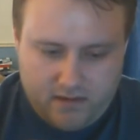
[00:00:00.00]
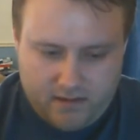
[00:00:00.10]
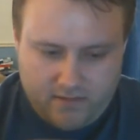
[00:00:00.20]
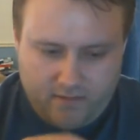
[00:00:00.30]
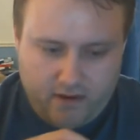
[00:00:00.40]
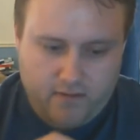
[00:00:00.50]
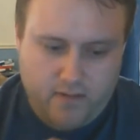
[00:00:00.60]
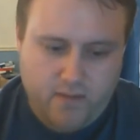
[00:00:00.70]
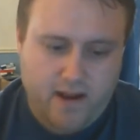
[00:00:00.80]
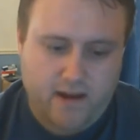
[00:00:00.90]
If I can
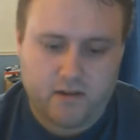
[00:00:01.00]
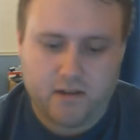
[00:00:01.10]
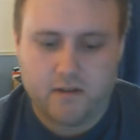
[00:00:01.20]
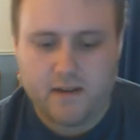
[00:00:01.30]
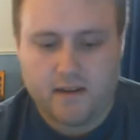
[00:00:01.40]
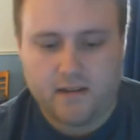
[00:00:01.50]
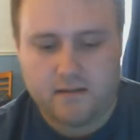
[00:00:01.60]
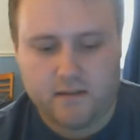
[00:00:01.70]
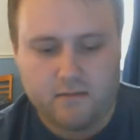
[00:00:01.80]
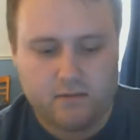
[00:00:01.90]
remember how to do it, there's
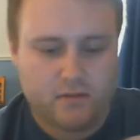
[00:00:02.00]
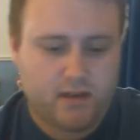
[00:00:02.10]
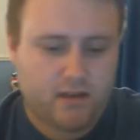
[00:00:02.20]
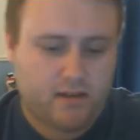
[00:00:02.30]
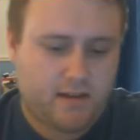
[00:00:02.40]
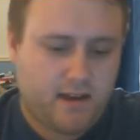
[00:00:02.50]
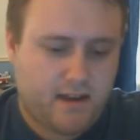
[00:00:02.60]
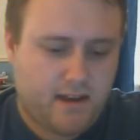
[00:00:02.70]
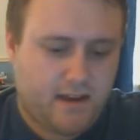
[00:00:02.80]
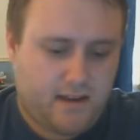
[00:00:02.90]
a little switch there.
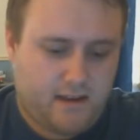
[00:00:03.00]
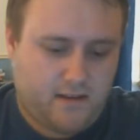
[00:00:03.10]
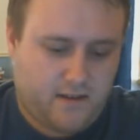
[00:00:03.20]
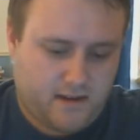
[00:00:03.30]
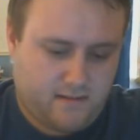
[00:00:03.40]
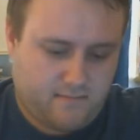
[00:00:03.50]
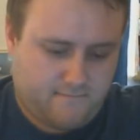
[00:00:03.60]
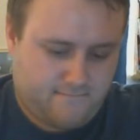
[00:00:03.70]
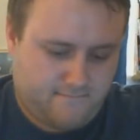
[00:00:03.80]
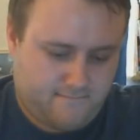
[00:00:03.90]
You can,
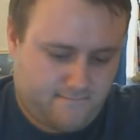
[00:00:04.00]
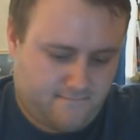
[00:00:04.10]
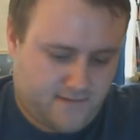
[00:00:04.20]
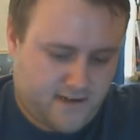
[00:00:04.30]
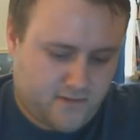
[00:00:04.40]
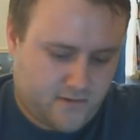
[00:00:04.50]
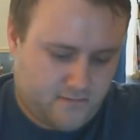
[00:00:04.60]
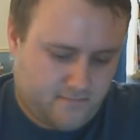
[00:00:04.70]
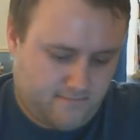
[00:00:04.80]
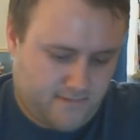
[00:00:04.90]
come on,
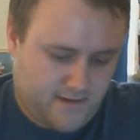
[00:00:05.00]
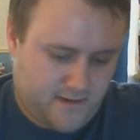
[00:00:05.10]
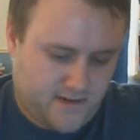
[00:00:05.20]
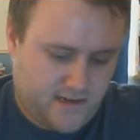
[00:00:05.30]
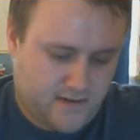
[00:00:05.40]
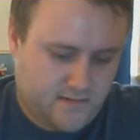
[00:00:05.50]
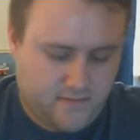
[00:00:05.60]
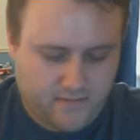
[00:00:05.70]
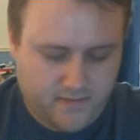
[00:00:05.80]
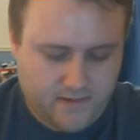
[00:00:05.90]
you bugger.
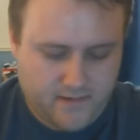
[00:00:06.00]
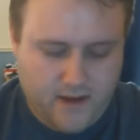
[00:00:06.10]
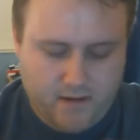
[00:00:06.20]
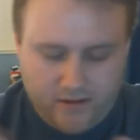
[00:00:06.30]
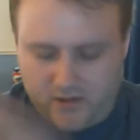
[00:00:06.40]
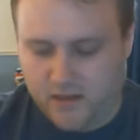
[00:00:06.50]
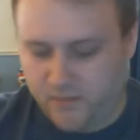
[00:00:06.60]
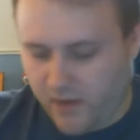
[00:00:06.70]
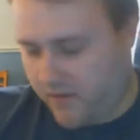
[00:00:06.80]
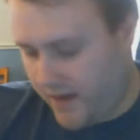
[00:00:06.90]
Oh, well, sorry, it's
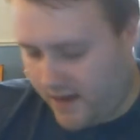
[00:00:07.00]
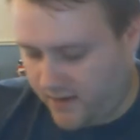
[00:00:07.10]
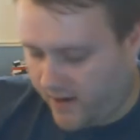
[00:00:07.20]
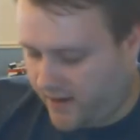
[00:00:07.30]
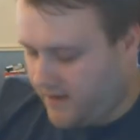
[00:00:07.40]
broken anyway.